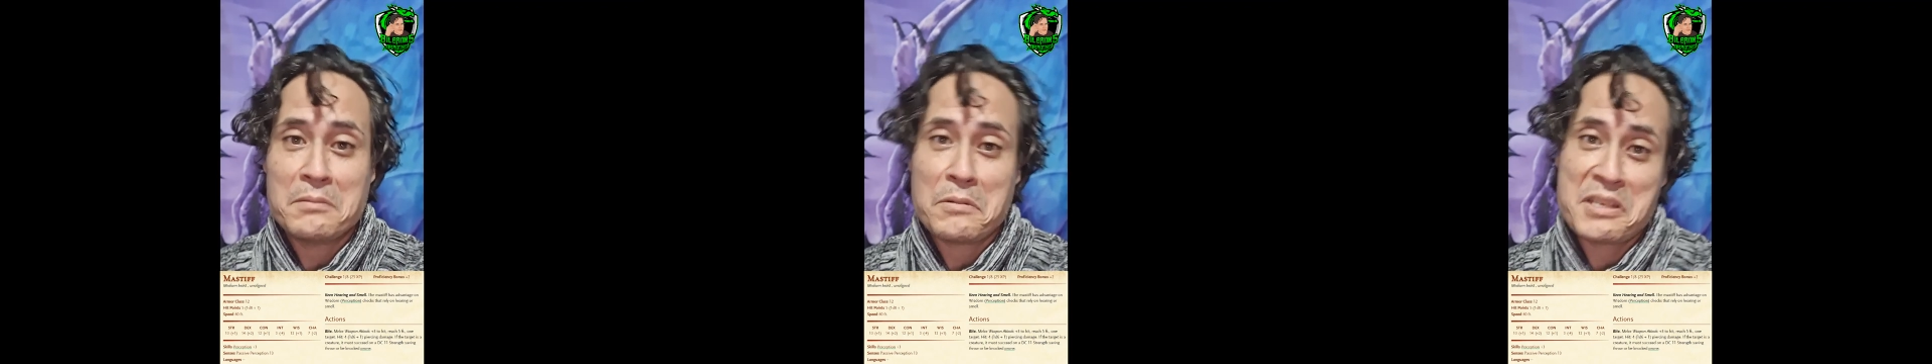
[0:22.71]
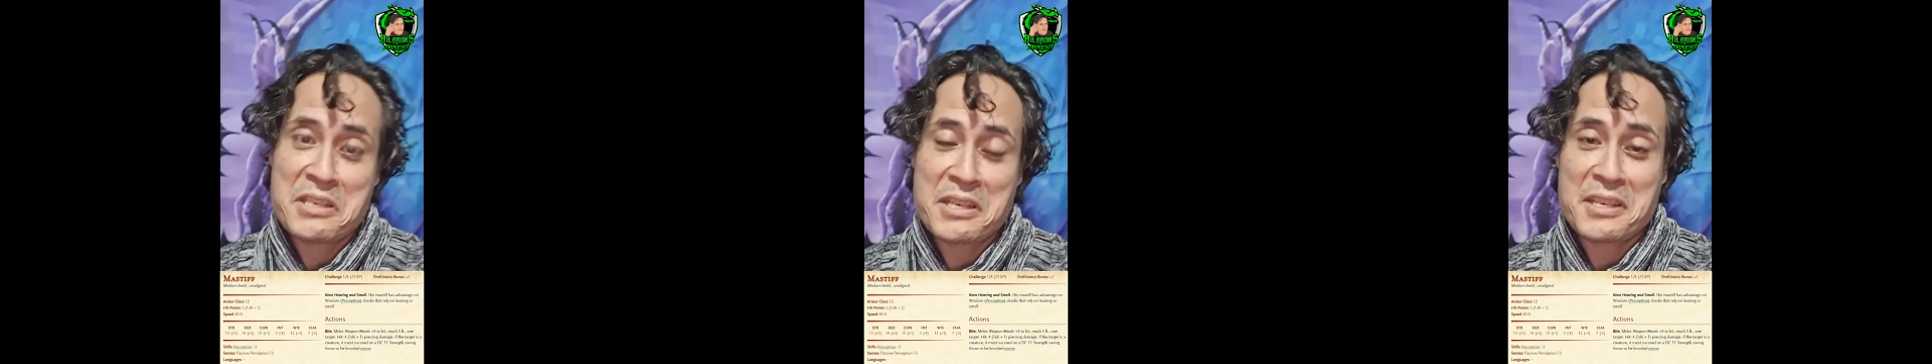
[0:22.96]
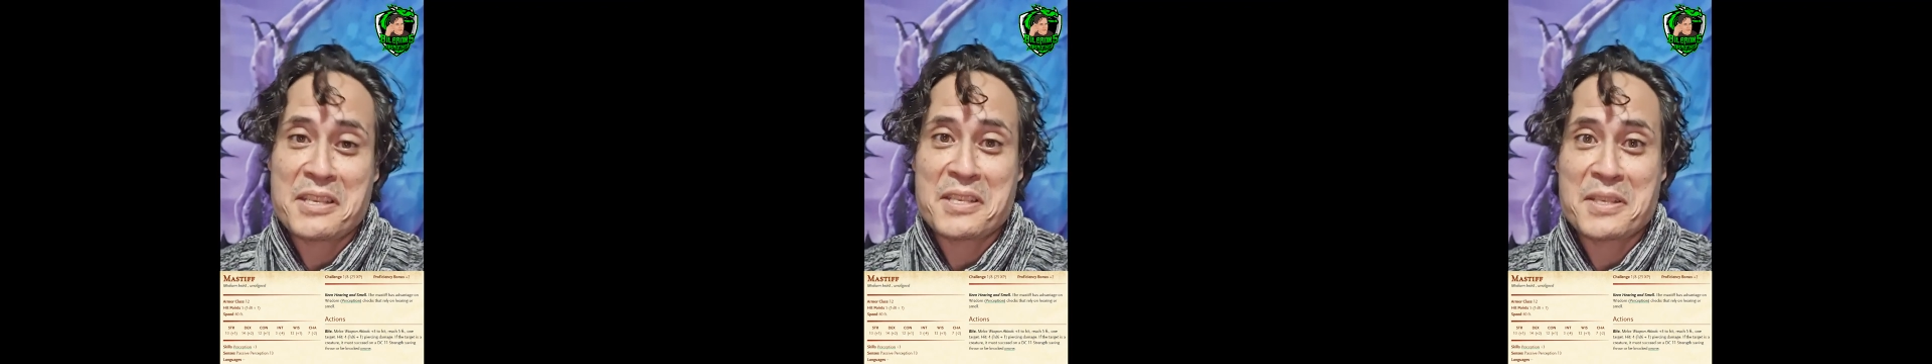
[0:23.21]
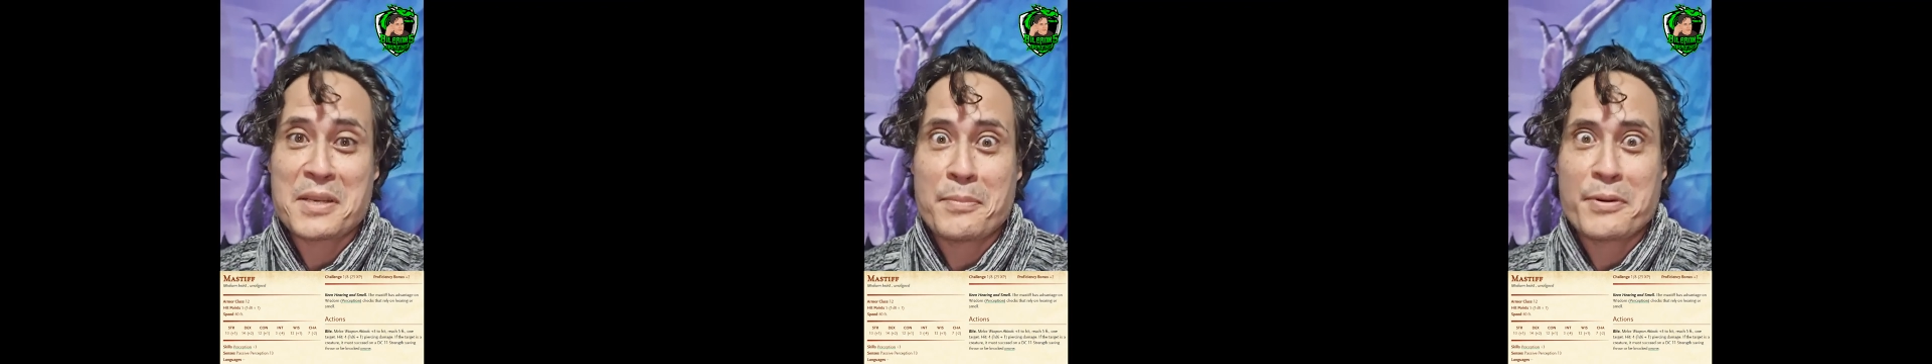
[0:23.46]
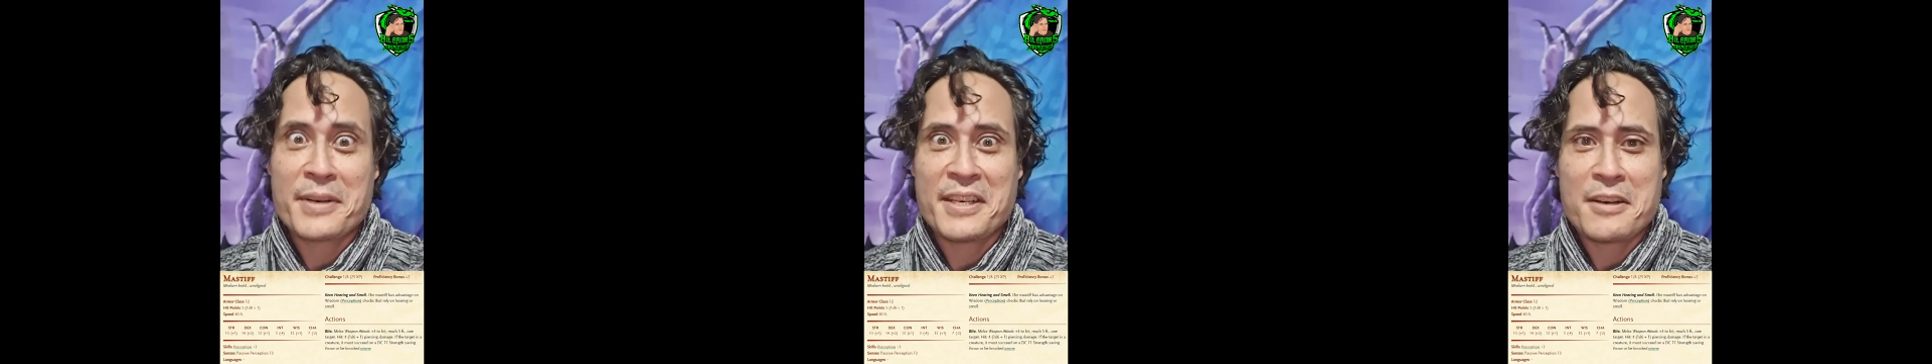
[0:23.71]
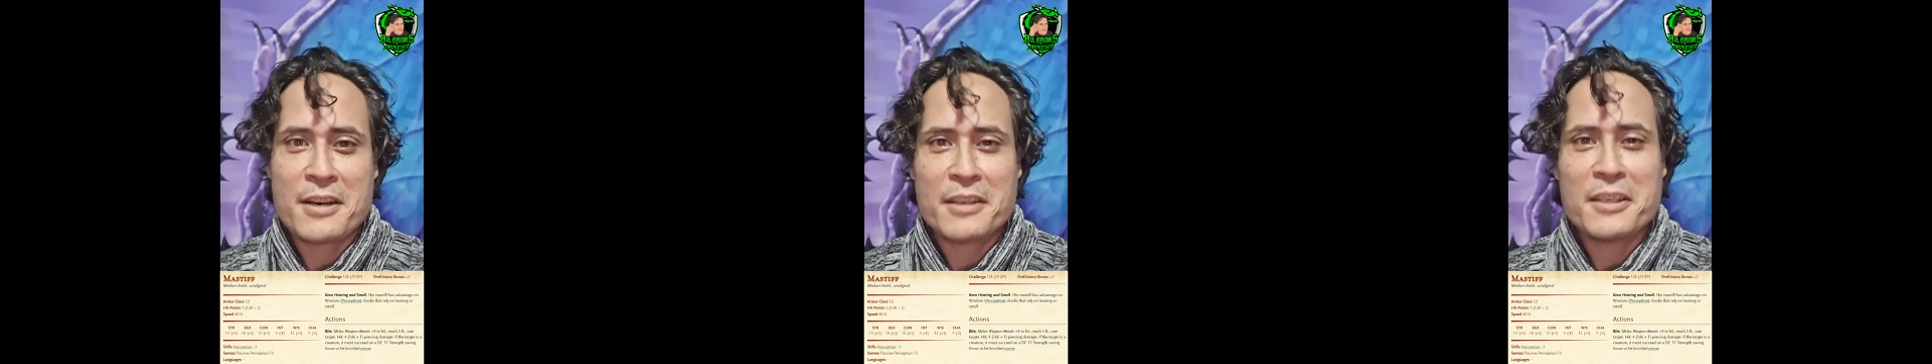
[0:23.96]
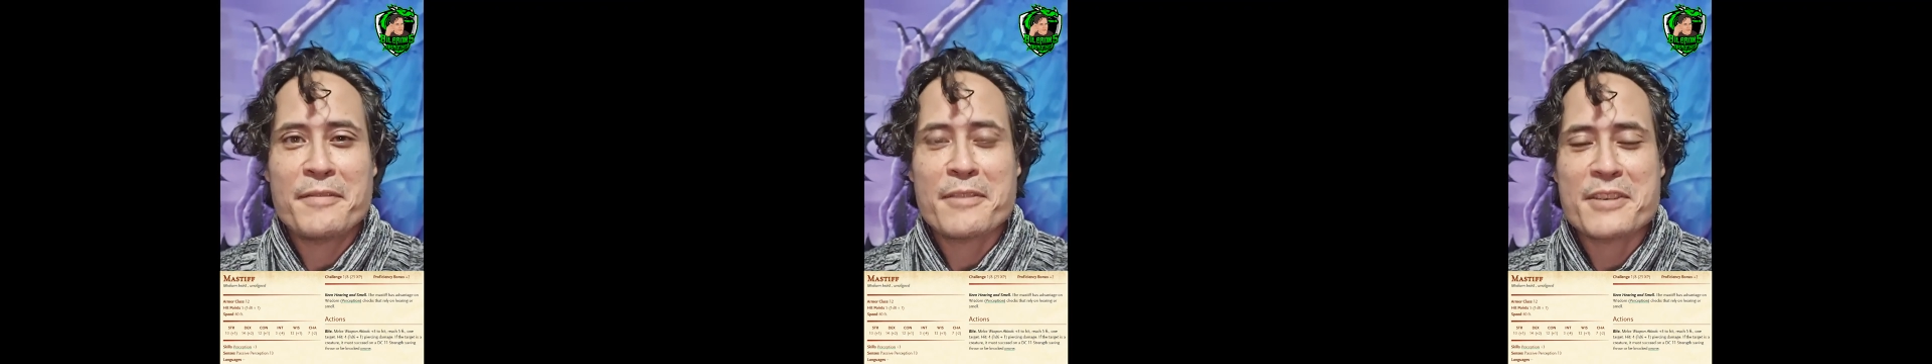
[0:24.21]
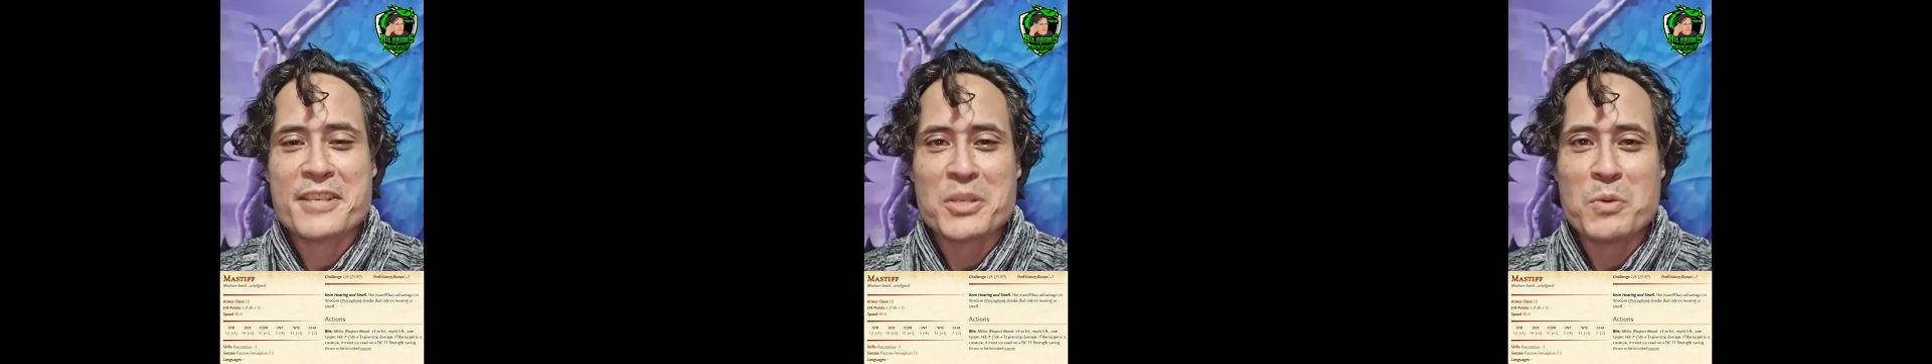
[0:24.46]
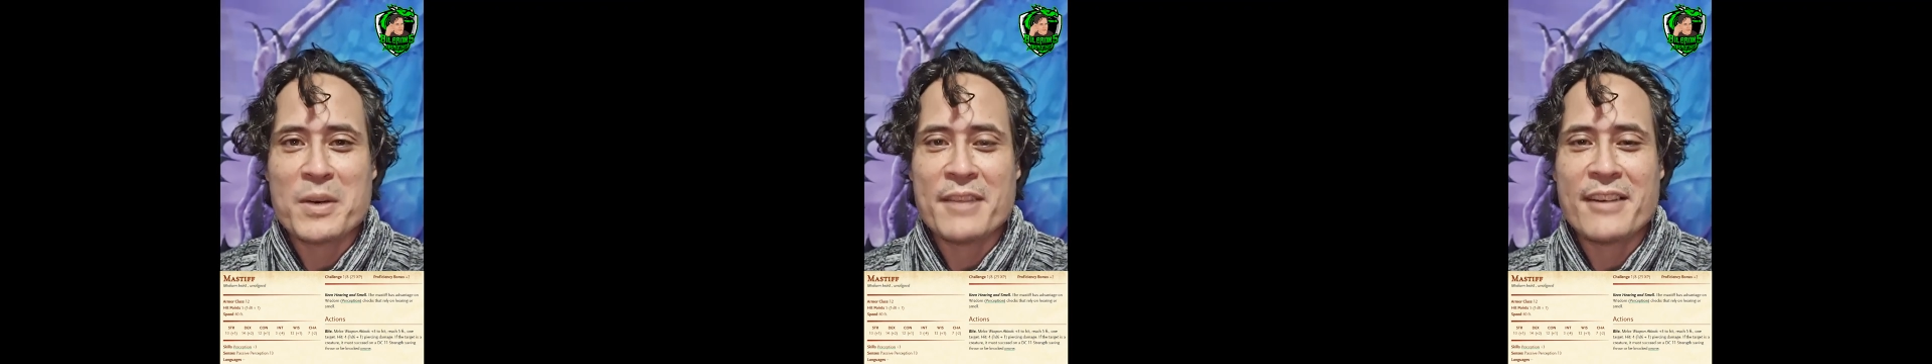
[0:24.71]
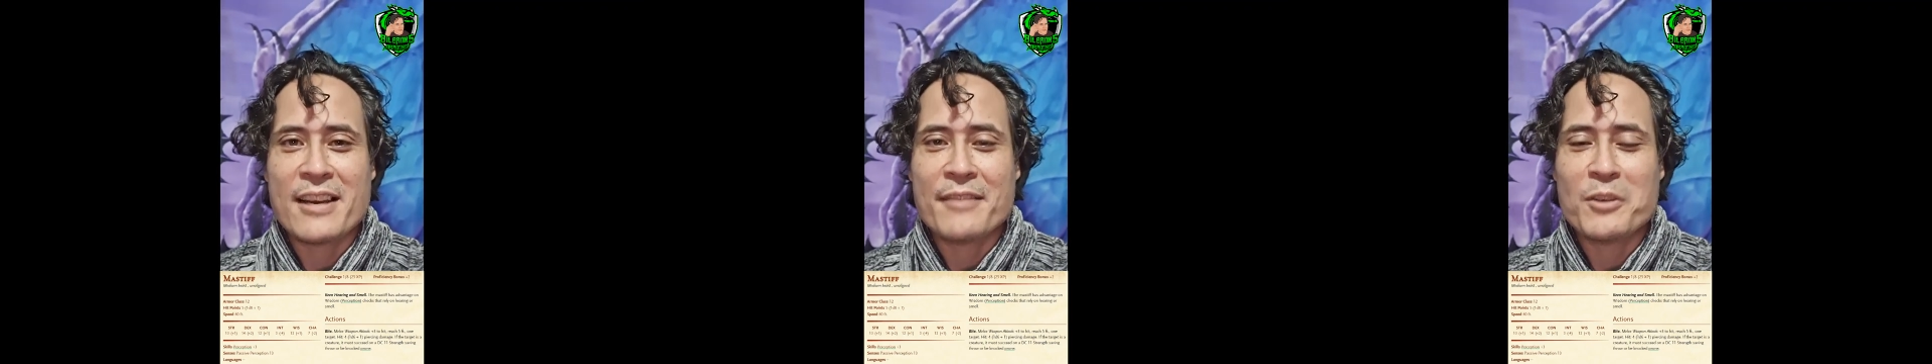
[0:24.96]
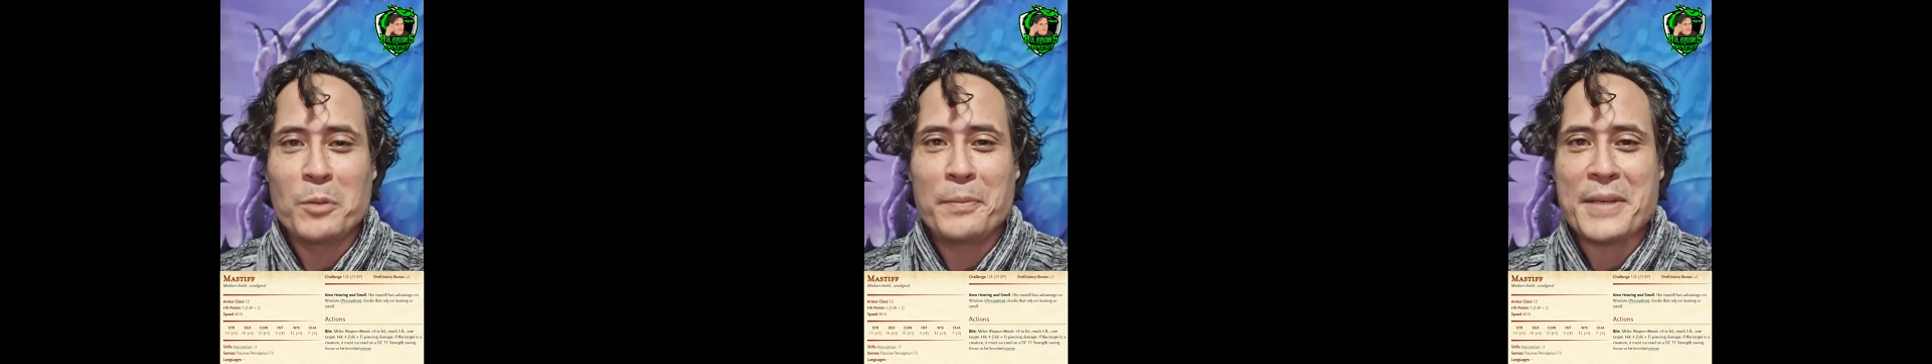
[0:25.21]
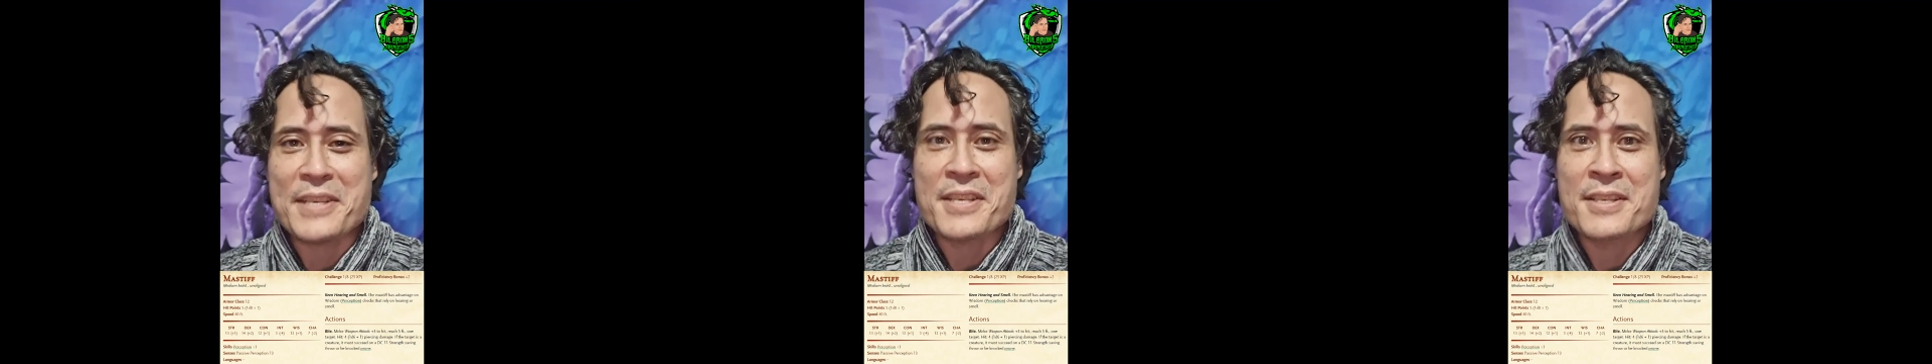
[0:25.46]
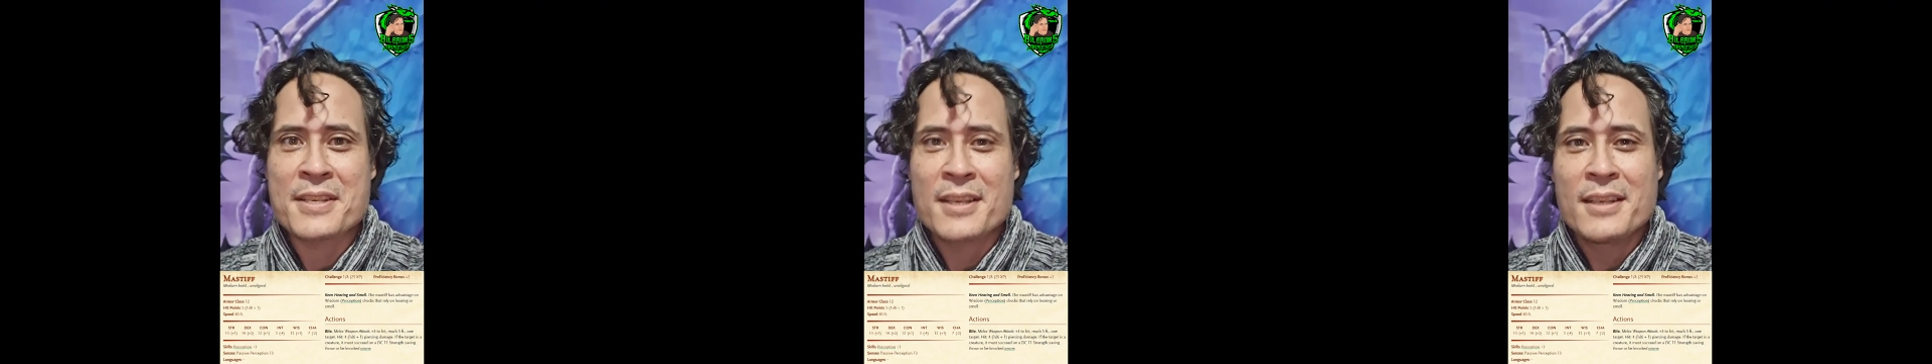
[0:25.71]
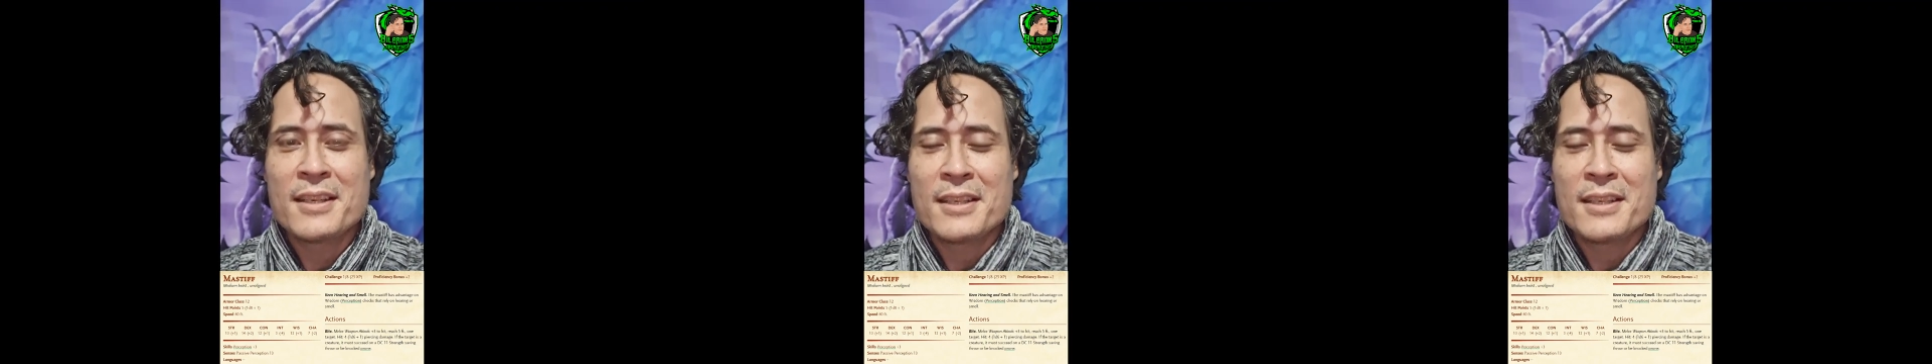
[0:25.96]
which is pretty darn good for just 25 gold pieces.